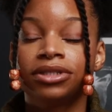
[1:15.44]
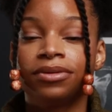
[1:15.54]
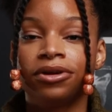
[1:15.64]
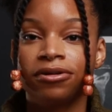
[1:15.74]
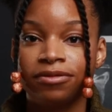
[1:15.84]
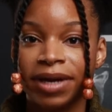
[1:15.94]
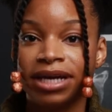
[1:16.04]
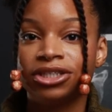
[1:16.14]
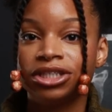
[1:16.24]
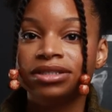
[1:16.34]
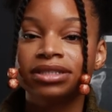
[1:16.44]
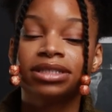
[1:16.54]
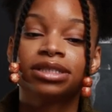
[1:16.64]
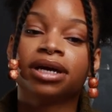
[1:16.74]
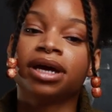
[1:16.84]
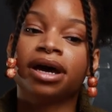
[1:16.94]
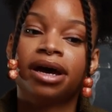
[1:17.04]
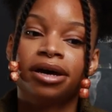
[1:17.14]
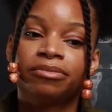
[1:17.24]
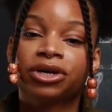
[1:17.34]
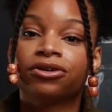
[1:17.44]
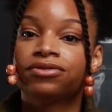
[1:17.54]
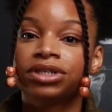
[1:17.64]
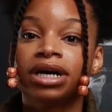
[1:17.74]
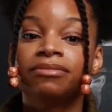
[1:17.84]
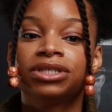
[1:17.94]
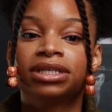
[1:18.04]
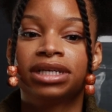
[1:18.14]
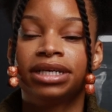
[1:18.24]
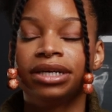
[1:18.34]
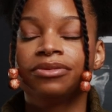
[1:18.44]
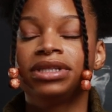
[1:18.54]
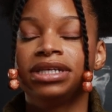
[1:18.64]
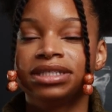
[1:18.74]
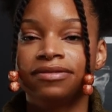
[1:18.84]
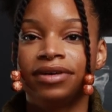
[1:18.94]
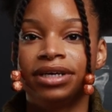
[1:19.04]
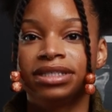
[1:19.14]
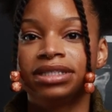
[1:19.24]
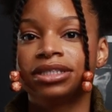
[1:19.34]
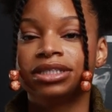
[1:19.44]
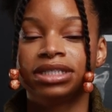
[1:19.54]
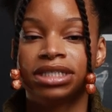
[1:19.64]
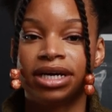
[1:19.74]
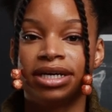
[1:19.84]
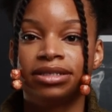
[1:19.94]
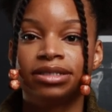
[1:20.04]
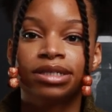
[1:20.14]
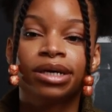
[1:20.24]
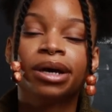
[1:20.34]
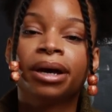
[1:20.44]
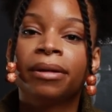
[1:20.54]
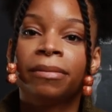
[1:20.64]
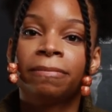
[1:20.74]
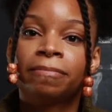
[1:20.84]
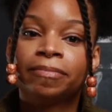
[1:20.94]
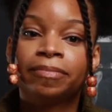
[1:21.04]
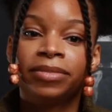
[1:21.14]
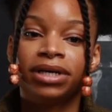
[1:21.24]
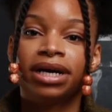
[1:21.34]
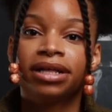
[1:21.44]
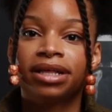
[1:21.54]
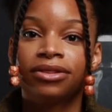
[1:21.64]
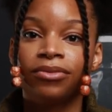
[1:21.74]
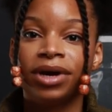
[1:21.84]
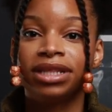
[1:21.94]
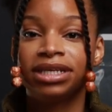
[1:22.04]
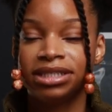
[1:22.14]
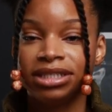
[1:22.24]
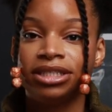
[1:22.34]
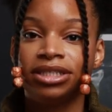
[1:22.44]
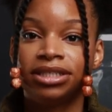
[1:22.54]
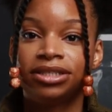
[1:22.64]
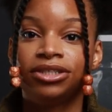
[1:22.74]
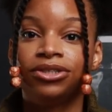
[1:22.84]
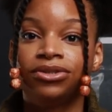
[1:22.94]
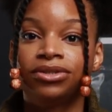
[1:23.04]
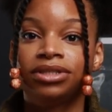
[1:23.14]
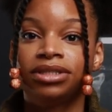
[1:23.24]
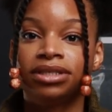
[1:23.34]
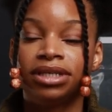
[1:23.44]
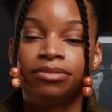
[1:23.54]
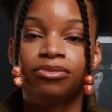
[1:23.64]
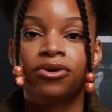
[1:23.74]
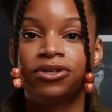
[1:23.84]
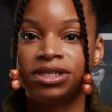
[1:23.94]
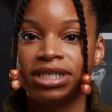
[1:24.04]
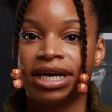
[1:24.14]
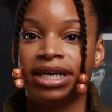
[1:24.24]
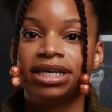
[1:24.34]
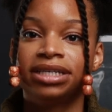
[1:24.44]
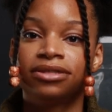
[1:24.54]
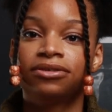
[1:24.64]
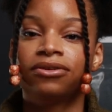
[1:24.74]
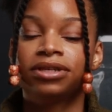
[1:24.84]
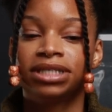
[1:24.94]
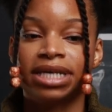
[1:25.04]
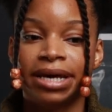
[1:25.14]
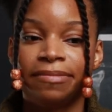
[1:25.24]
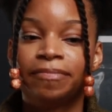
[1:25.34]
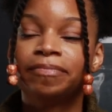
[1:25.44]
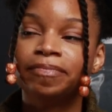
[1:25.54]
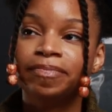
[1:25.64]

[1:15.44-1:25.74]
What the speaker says: So a lot of patients can often come to the clinic with these fears and concerns. But the way that ECT is used in modern day is not the same.